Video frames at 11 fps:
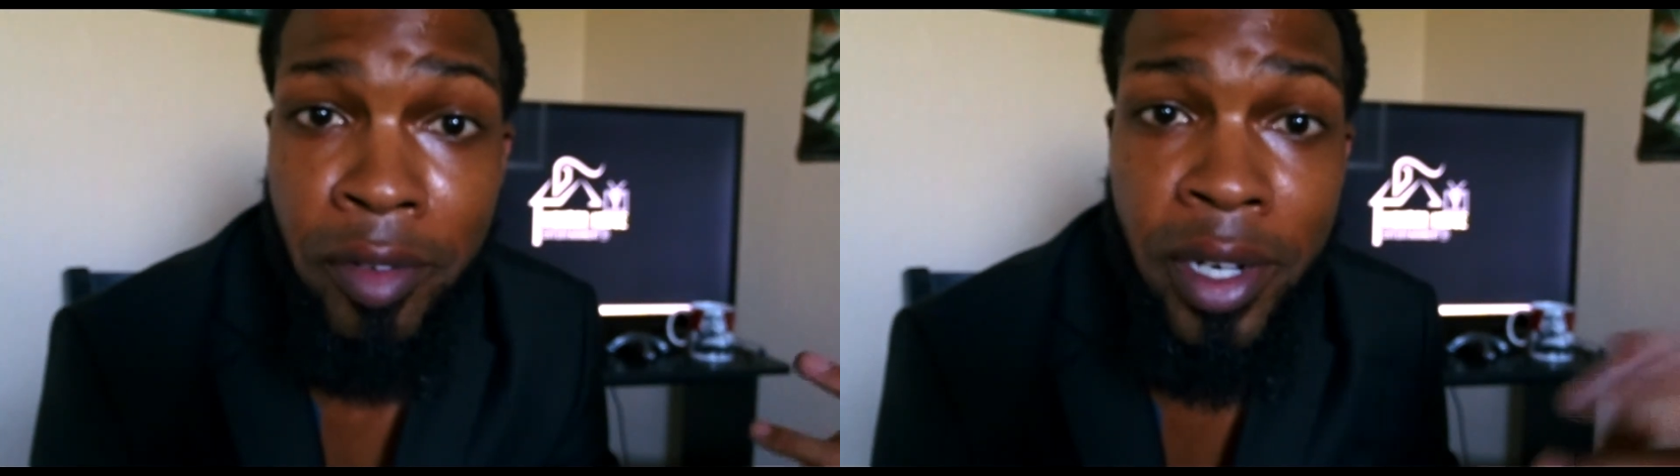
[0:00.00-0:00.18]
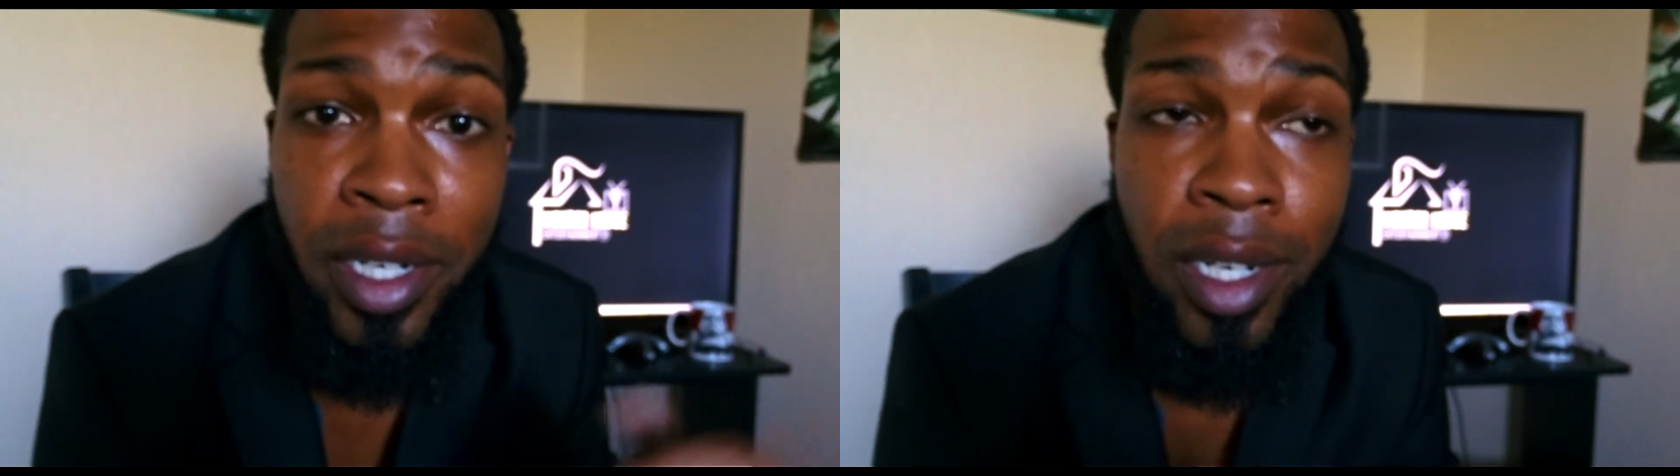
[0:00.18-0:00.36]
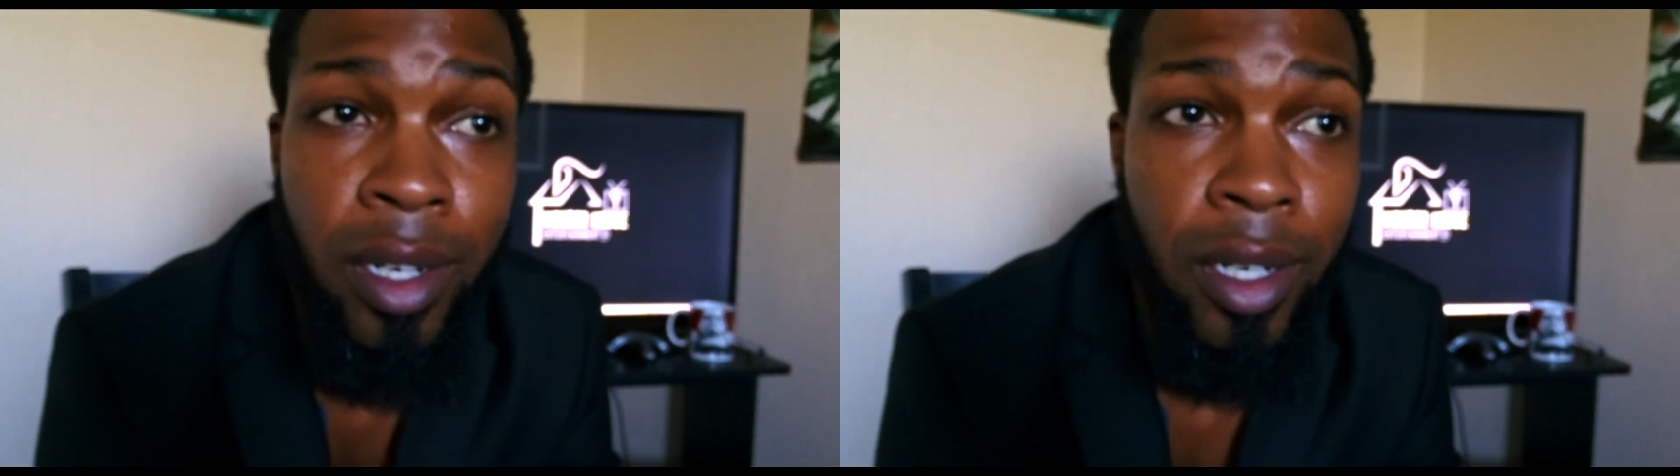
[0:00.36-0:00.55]

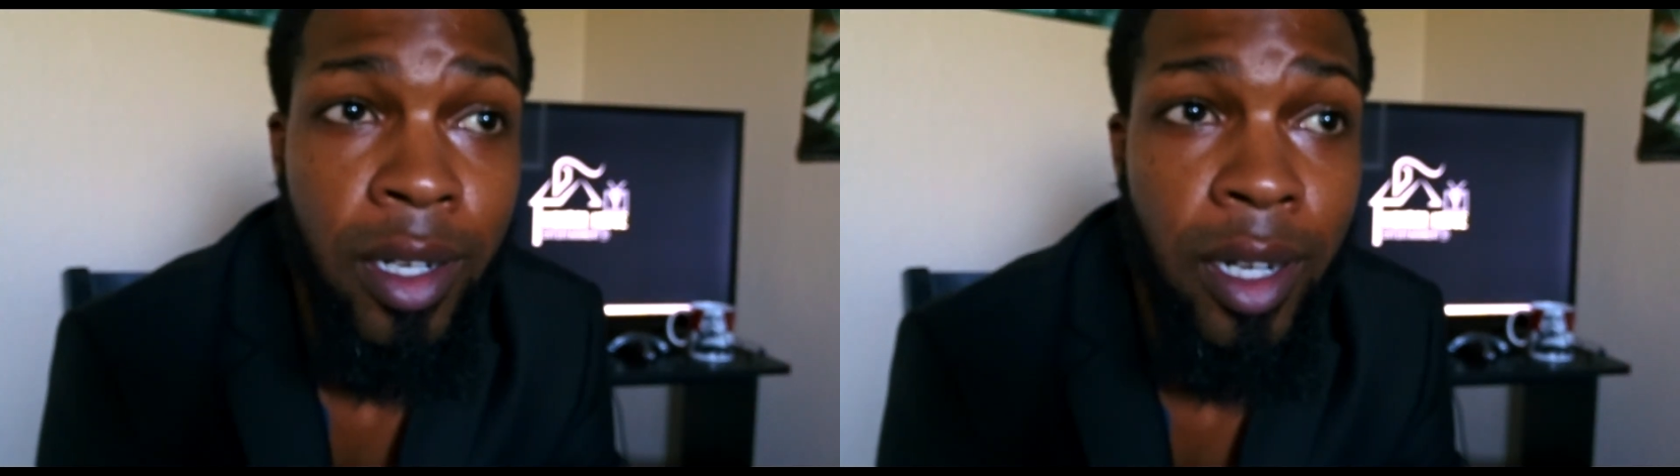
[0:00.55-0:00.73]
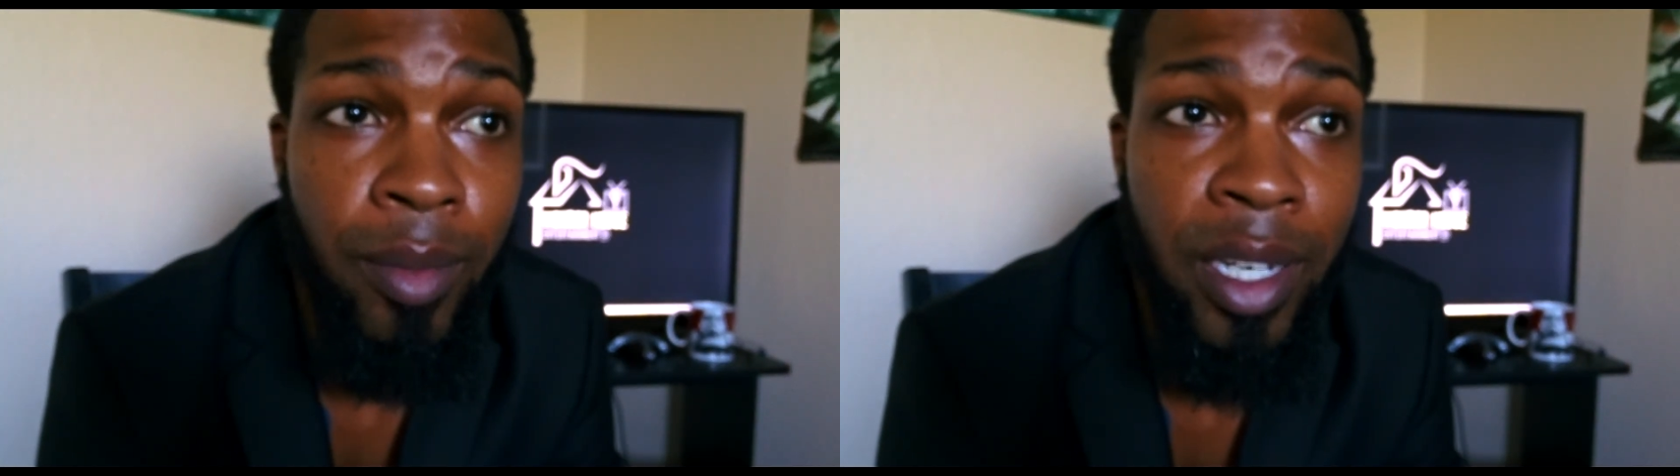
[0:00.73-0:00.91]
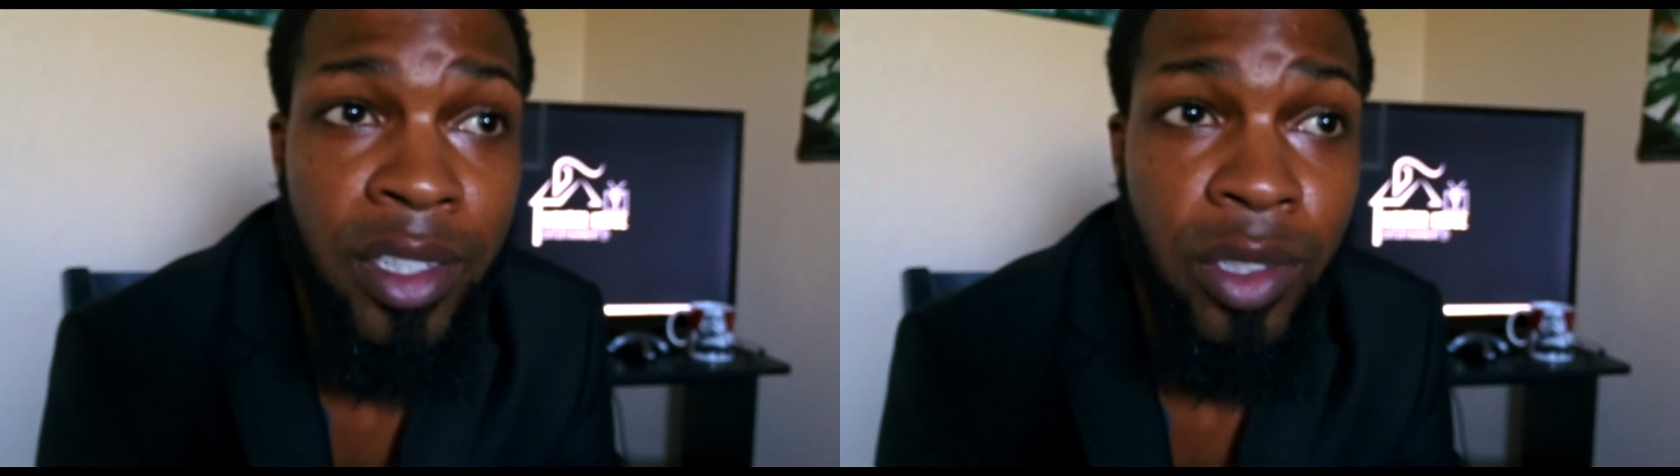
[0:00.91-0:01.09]
right?
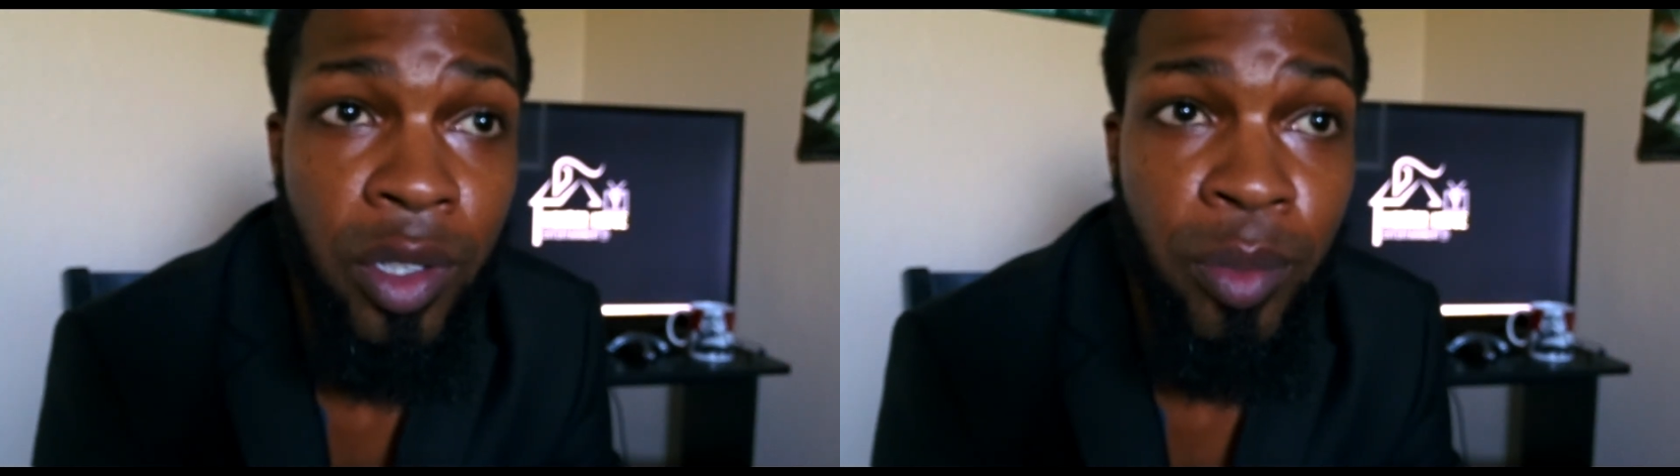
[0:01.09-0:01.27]
That's all the